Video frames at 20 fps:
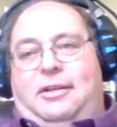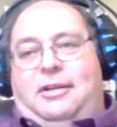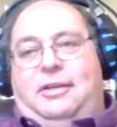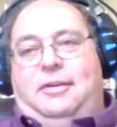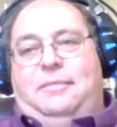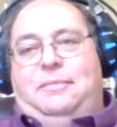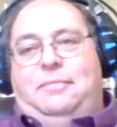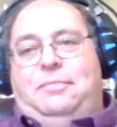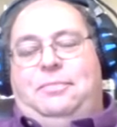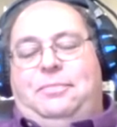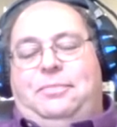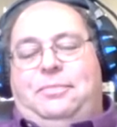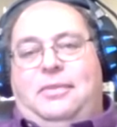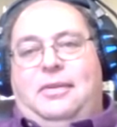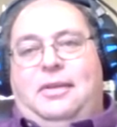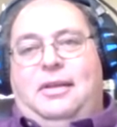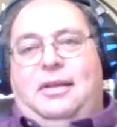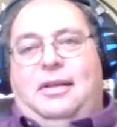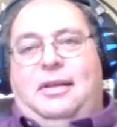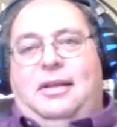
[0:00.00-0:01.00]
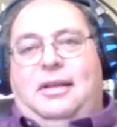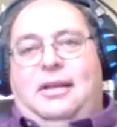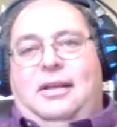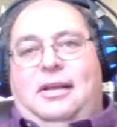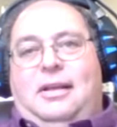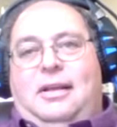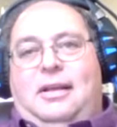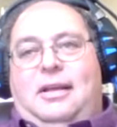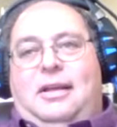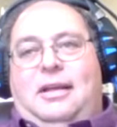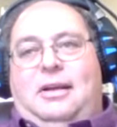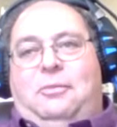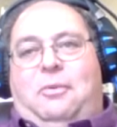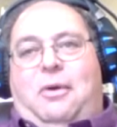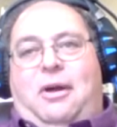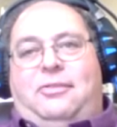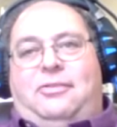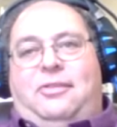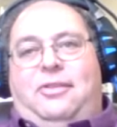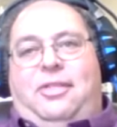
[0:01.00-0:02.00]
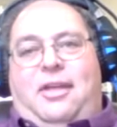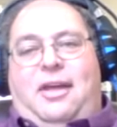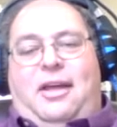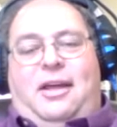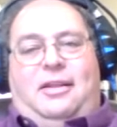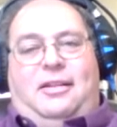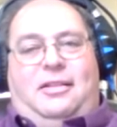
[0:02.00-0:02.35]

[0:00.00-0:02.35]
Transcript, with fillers: please see attached my letter of resignation,